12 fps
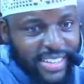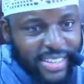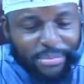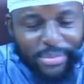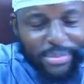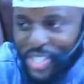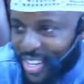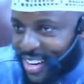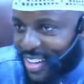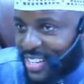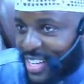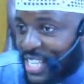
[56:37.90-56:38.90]
MashaAllah.
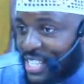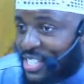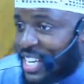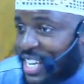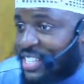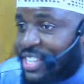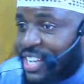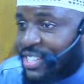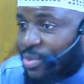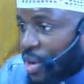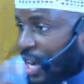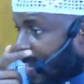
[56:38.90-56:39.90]
Saeed said,
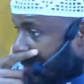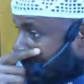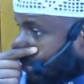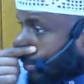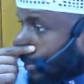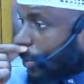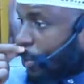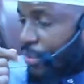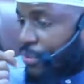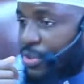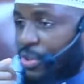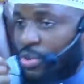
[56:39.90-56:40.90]
why? In order
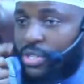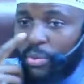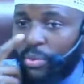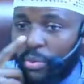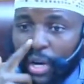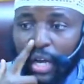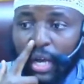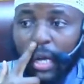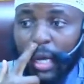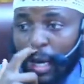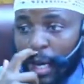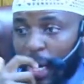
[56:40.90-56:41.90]
for you to what?
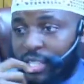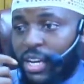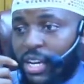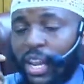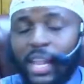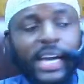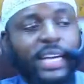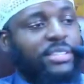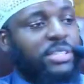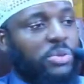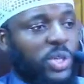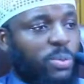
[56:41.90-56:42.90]
Ask Allah Azza wa
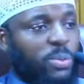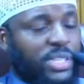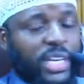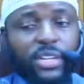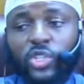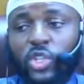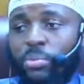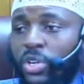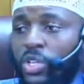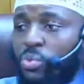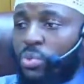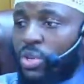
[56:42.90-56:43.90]
Jalla to protect you,
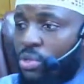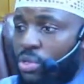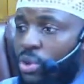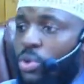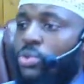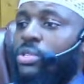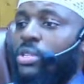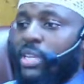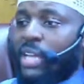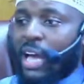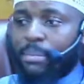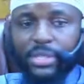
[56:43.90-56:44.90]
because we know those
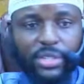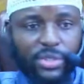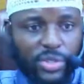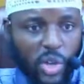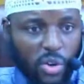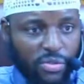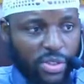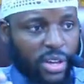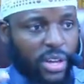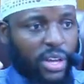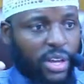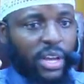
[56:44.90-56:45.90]
inhabitants of the
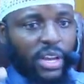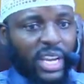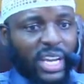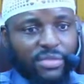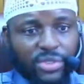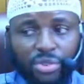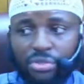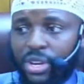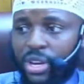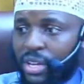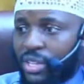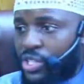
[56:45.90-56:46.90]
lavatory
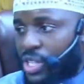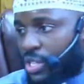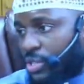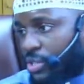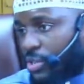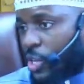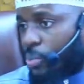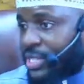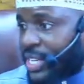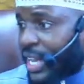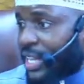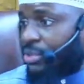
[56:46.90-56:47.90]
are the jinns, so you
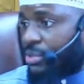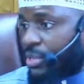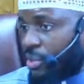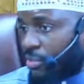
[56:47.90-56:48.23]
protect yourself.